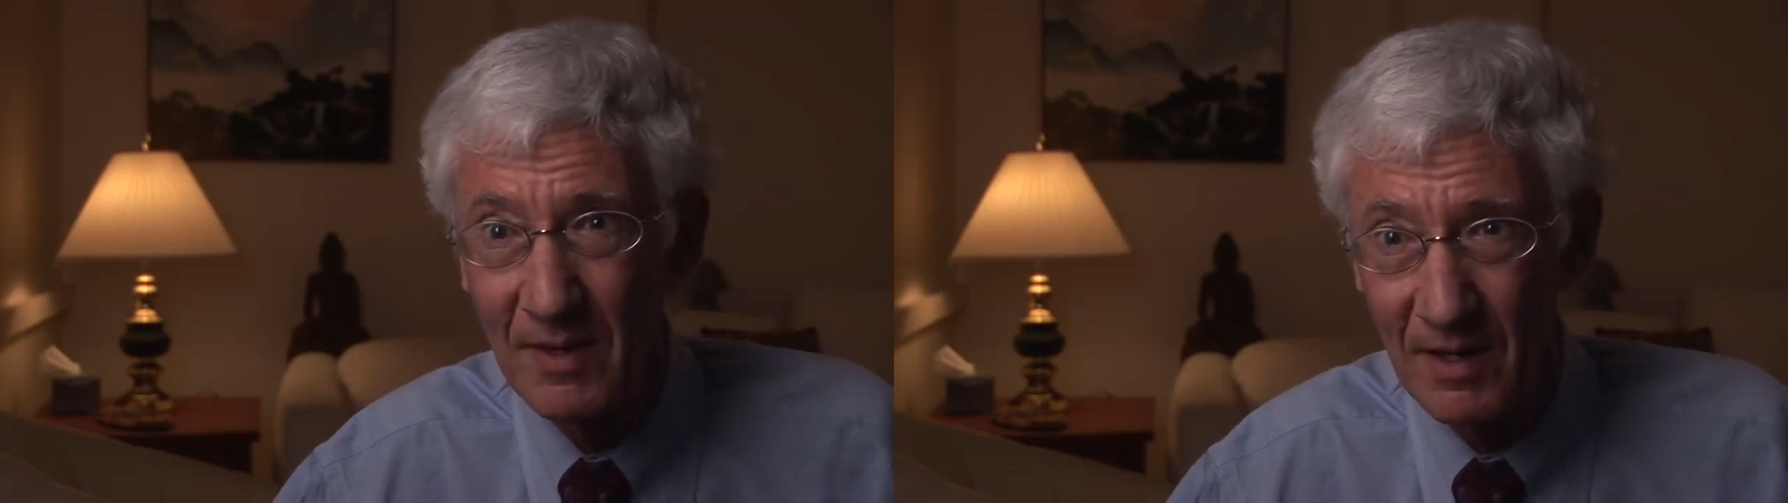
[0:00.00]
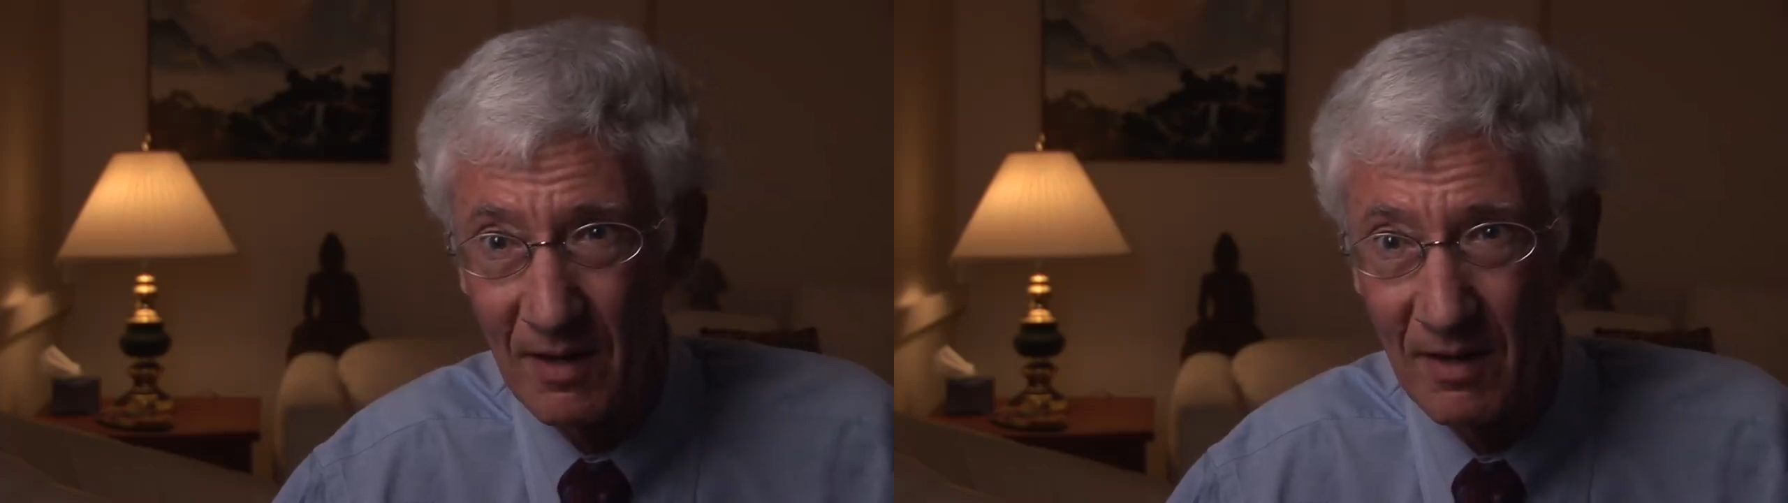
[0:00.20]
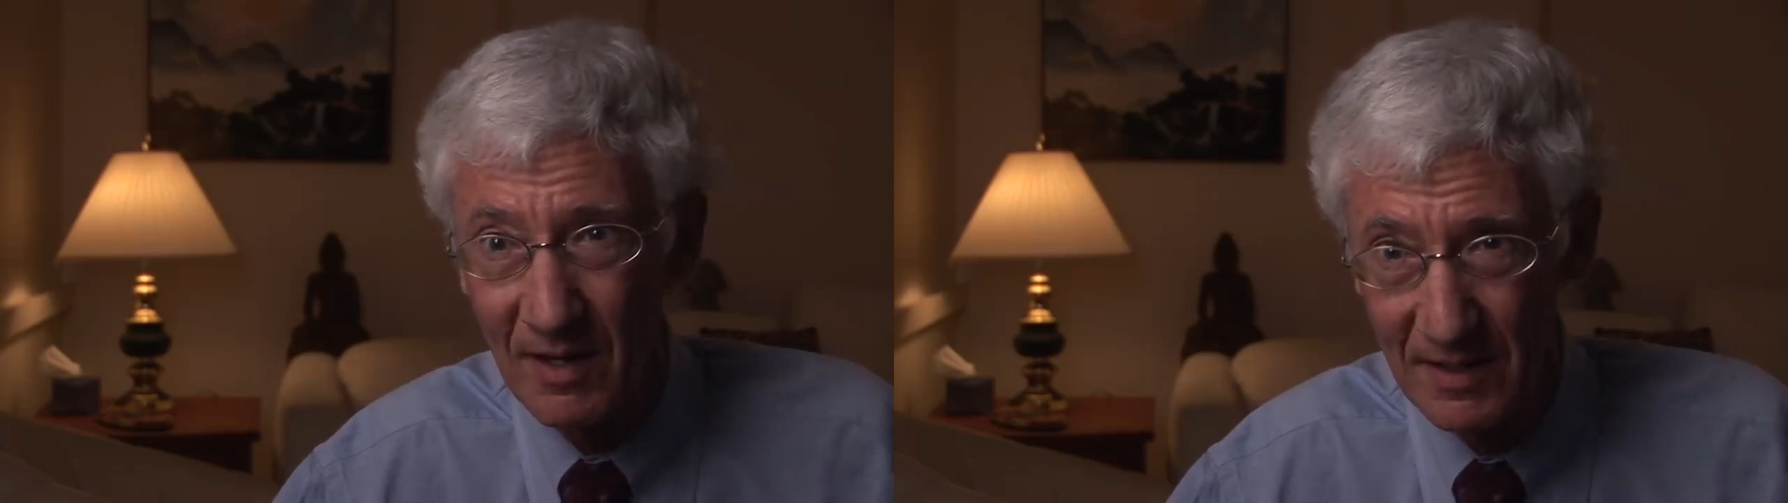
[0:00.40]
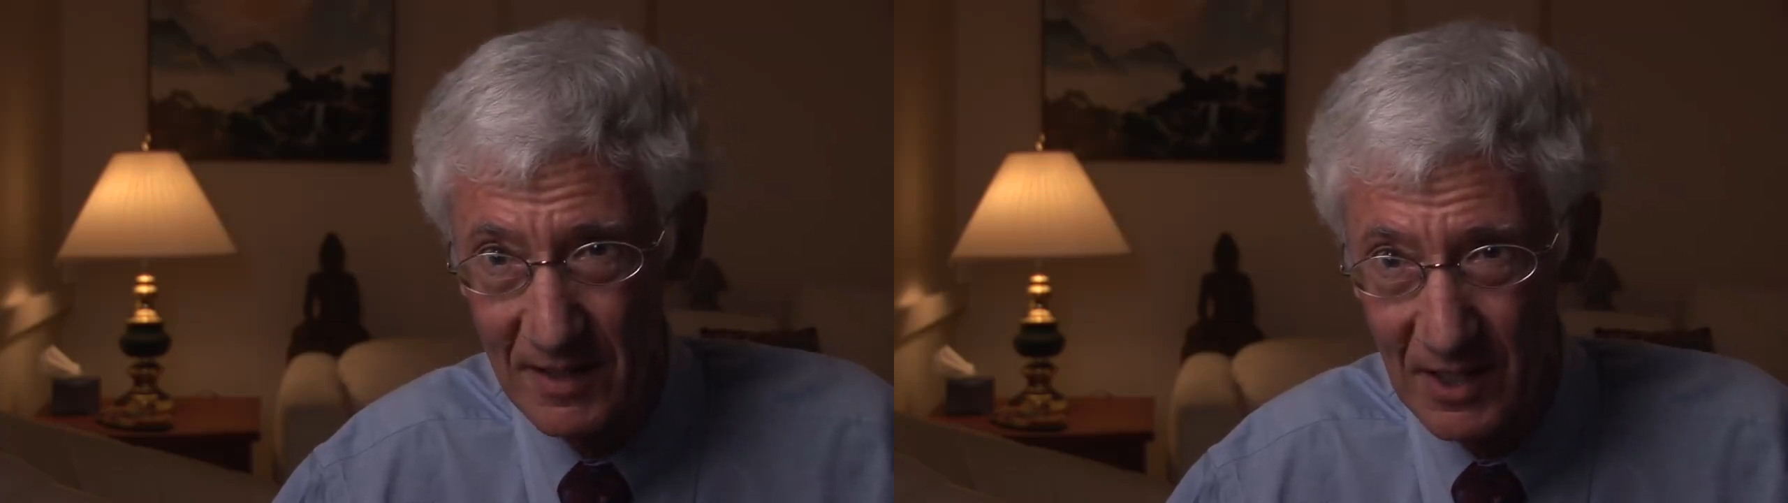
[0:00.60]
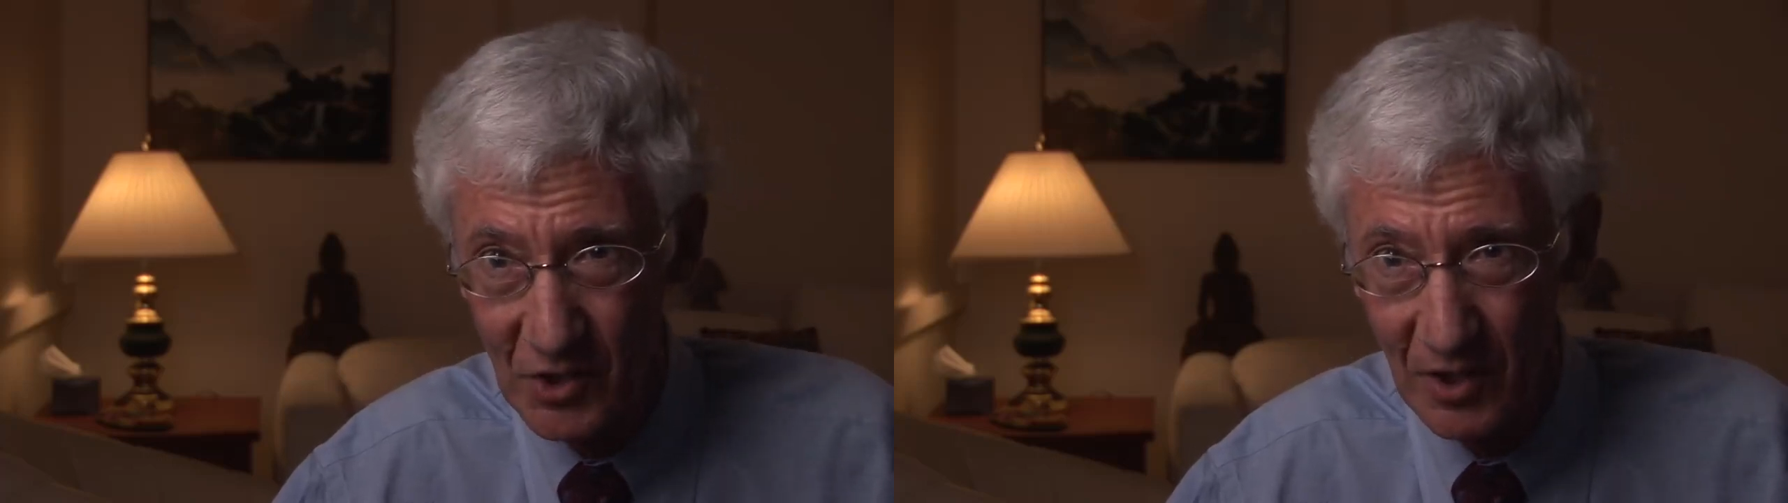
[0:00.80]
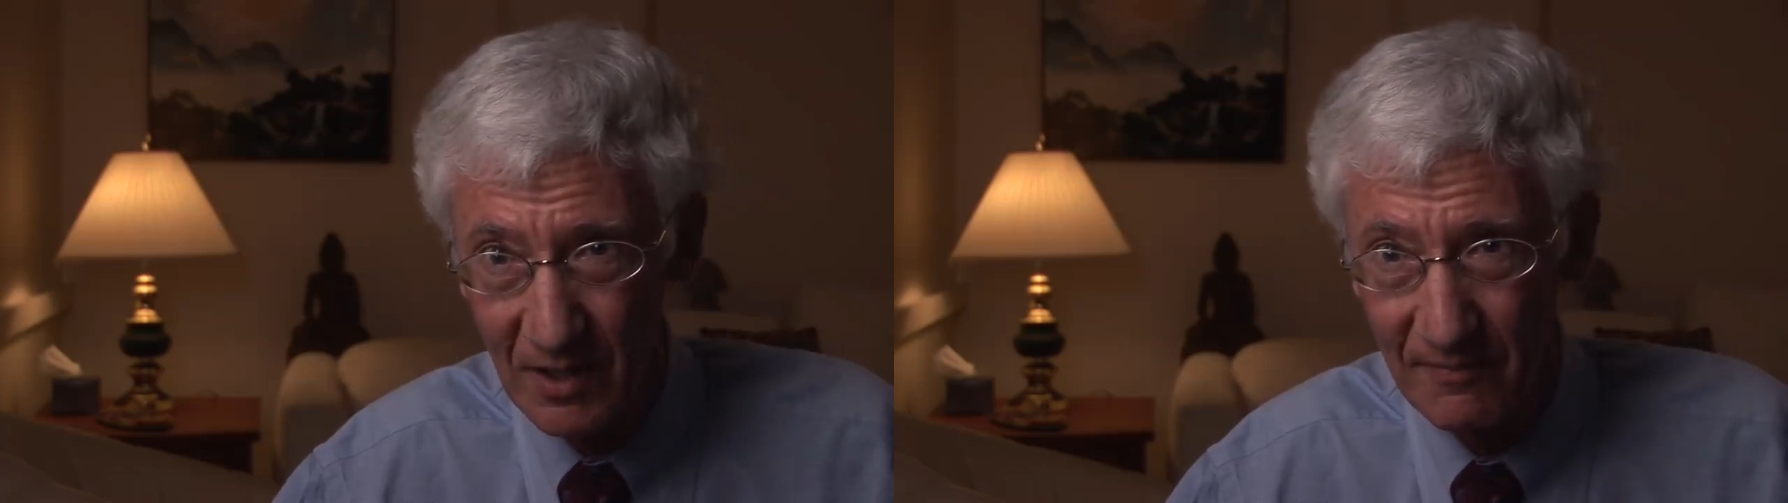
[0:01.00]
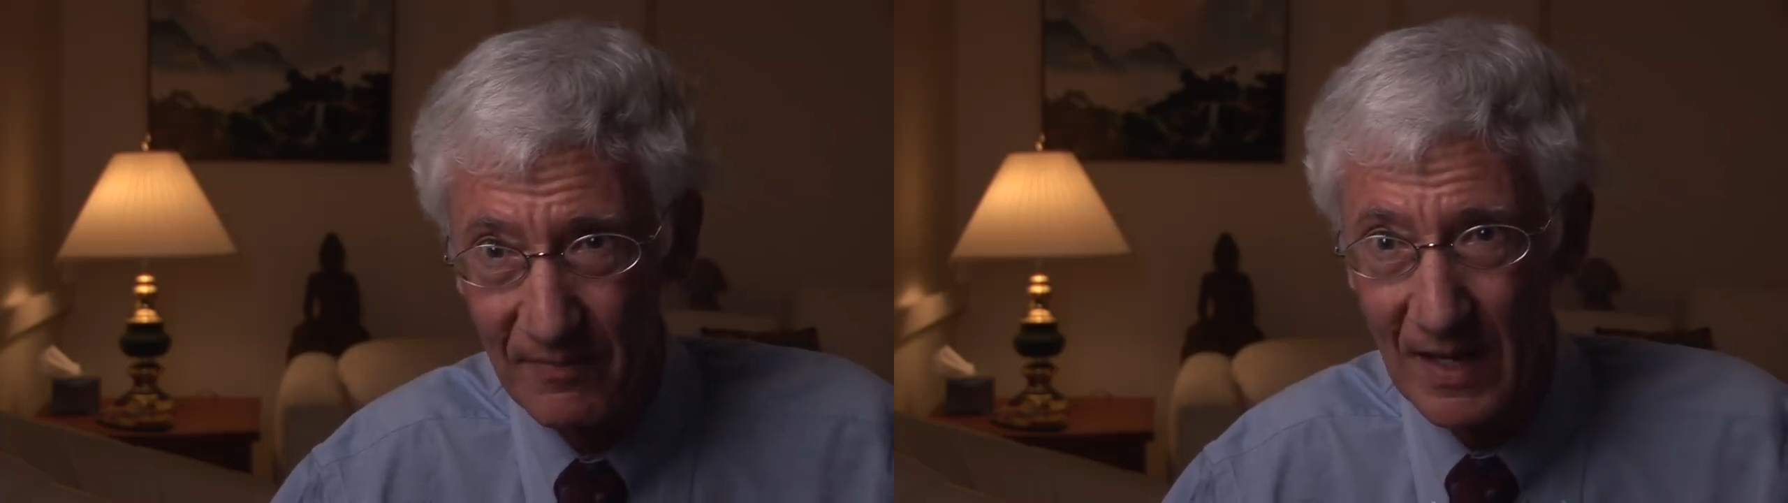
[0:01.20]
their addiction?